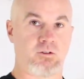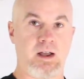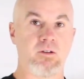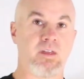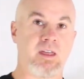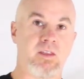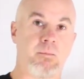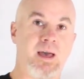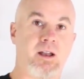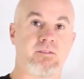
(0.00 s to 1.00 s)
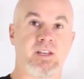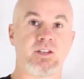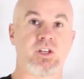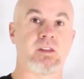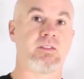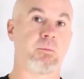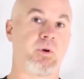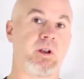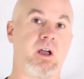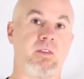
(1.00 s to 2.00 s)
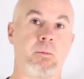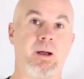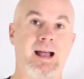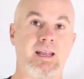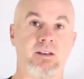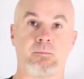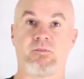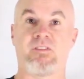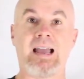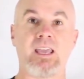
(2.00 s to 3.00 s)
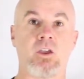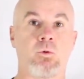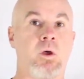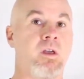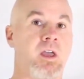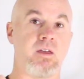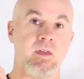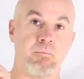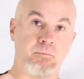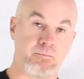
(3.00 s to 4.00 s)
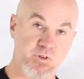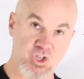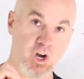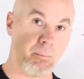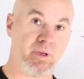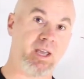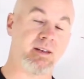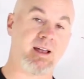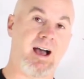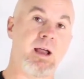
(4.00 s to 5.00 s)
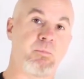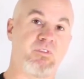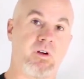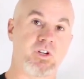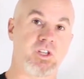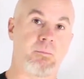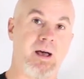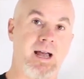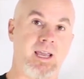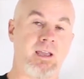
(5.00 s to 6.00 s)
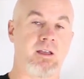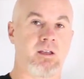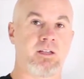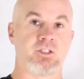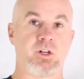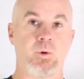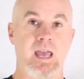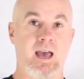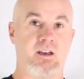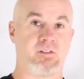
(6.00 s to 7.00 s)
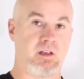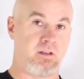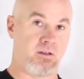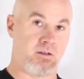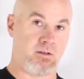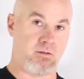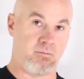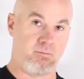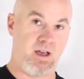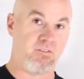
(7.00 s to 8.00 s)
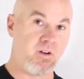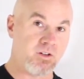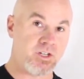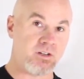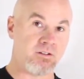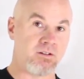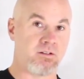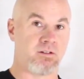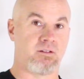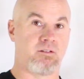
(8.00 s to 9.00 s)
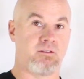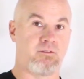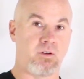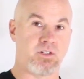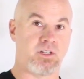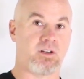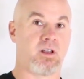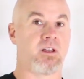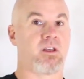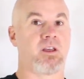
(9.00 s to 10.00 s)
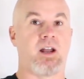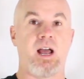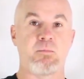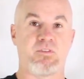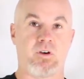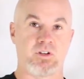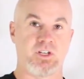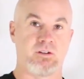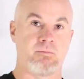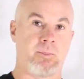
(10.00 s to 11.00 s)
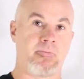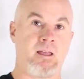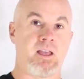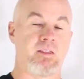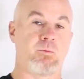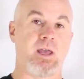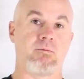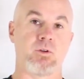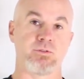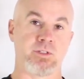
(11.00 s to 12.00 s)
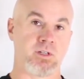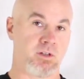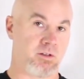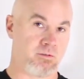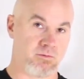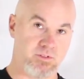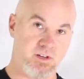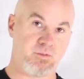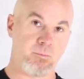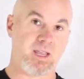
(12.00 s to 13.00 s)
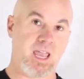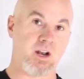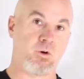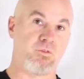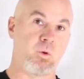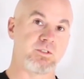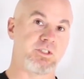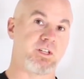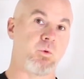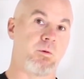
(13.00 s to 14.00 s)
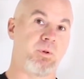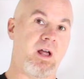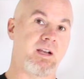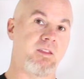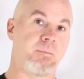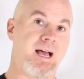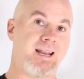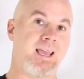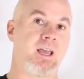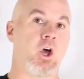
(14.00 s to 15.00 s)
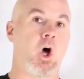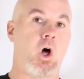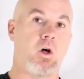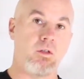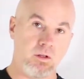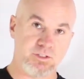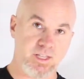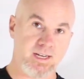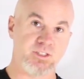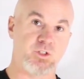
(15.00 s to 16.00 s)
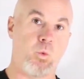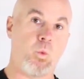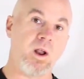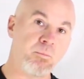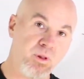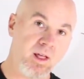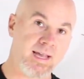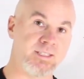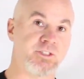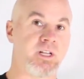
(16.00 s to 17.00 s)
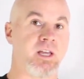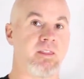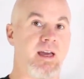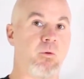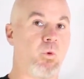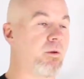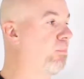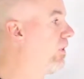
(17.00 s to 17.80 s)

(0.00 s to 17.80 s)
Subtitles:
Greater than the amount of tension that they're putting on their body to fight you, and then jumping it to hyperfunction the body. So we have malfunction, function, and hyperfunction. Then we have those different mechanical forces that we're applying to the body. All of those lead us to one place. That one